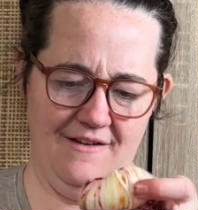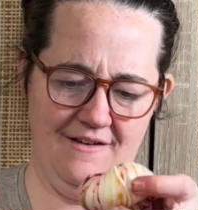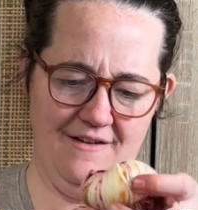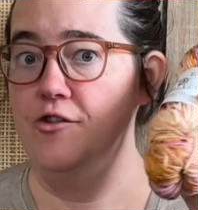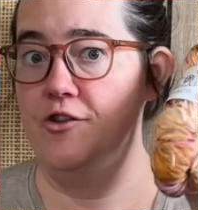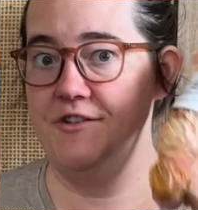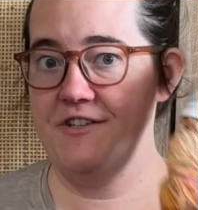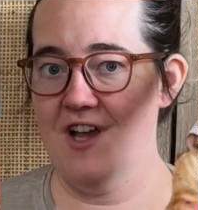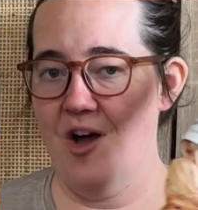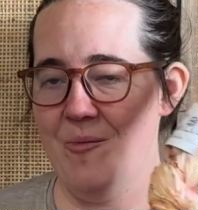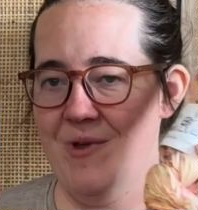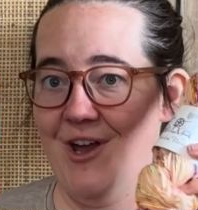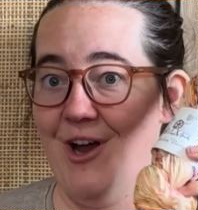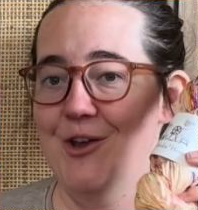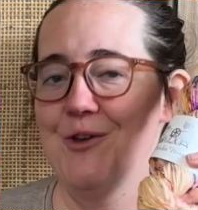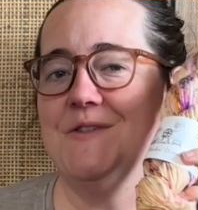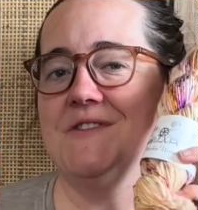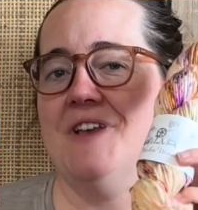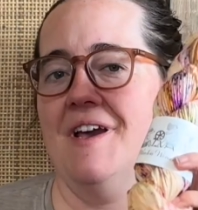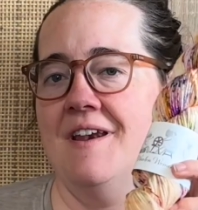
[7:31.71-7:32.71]
So tell me, are
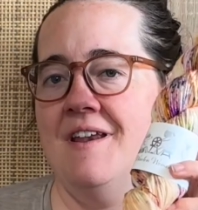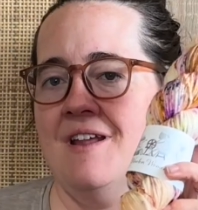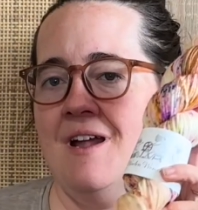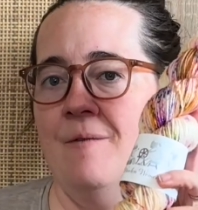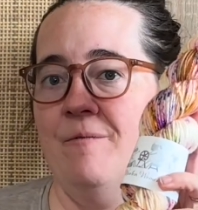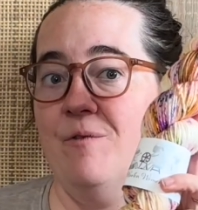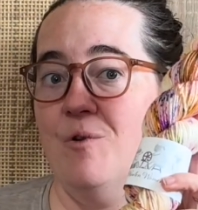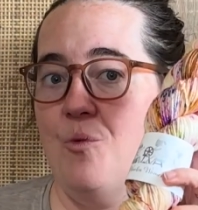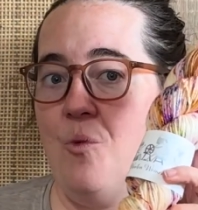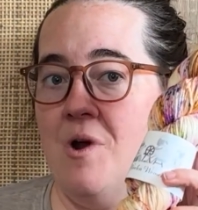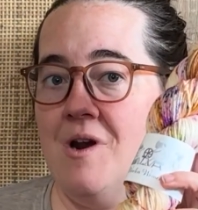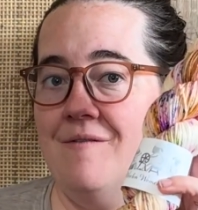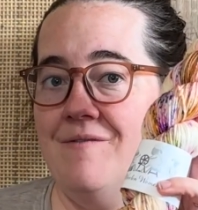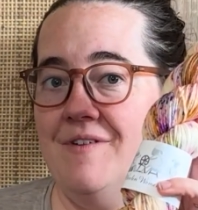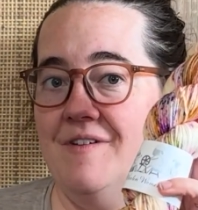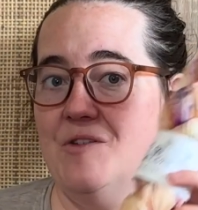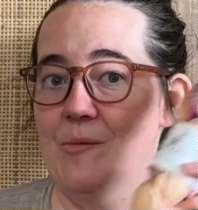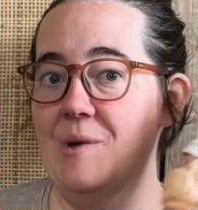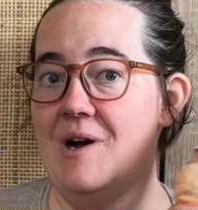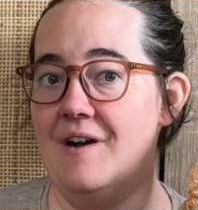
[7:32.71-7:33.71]
you signing up for one of
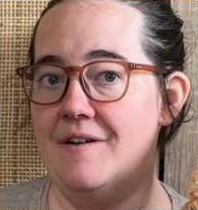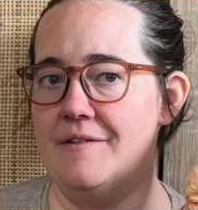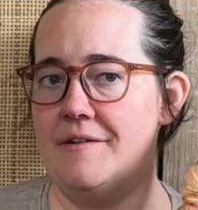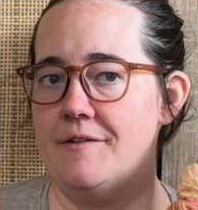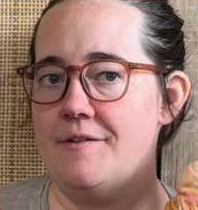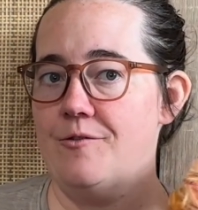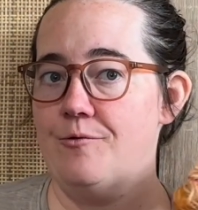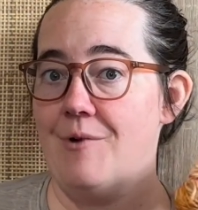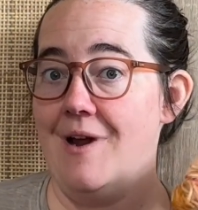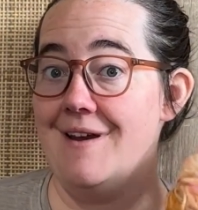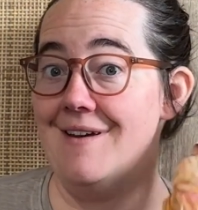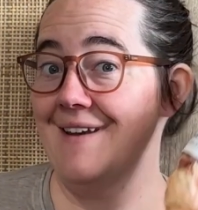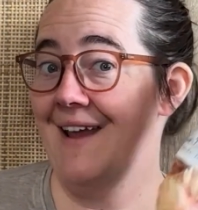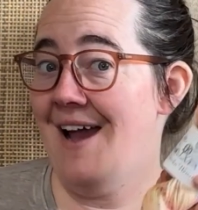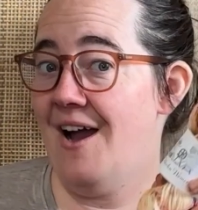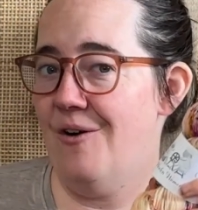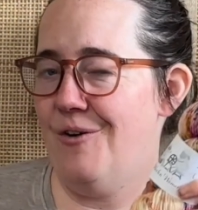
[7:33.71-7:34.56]
these boxes right now?